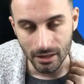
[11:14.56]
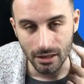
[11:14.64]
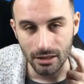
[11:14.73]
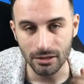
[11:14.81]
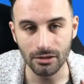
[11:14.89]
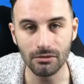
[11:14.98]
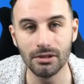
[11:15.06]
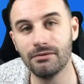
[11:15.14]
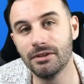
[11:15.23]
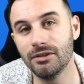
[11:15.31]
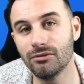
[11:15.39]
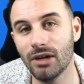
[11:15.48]
so the
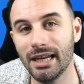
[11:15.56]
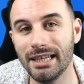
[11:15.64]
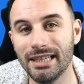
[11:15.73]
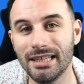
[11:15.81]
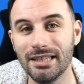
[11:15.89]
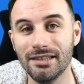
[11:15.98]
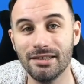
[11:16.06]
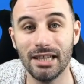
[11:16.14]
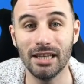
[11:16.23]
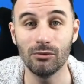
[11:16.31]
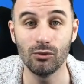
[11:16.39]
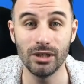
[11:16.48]
first one is
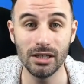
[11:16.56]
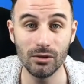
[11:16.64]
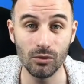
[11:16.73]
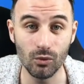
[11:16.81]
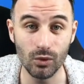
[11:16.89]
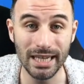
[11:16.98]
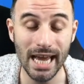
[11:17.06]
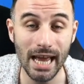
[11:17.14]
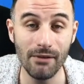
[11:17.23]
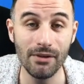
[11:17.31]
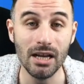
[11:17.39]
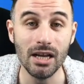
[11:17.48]
that we will
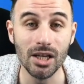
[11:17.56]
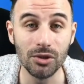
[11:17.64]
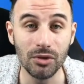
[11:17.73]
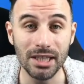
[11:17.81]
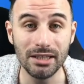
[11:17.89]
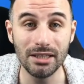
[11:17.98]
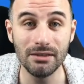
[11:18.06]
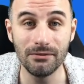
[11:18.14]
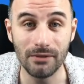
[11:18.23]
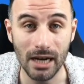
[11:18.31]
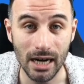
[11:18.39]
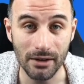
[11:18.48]
have
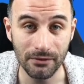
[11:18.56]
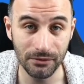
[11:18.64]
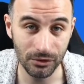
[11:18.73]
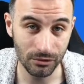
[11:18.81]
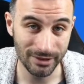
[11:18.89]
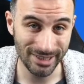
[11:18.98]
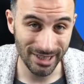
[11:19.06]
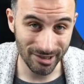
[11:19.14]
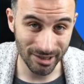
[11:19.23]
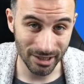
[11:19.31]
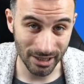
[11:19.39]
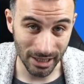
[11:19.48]
25 to
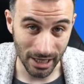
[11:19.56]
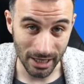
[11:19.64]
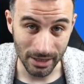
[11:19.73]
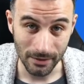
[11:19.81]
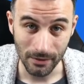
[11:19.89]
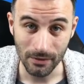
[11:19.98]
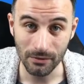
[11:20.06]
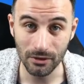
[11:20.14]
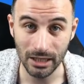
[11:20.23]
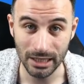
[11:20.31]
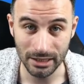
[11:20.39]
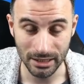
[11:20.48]
60k
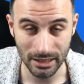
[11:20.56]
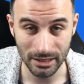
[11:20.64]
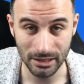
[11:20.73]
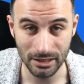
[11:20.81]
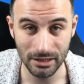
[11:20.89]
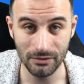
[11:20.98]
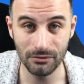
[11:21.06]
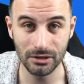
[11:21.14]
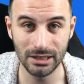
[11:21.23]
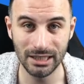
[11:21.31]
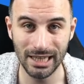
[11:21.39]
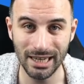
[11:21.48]
volatility for
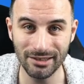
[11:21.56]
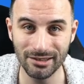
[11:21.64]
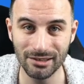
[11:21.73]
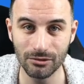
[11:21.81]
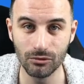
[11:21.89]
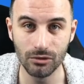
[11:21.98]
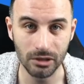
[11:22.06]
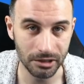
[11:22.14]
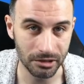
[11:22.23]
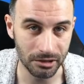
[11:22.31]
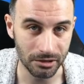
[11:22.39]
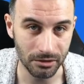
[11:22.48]
the next
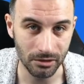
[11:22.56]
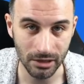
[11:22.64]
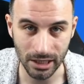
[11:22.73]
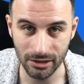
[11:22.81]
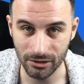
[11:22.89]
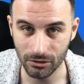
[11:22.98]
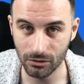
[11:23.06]
quarter. Okay, so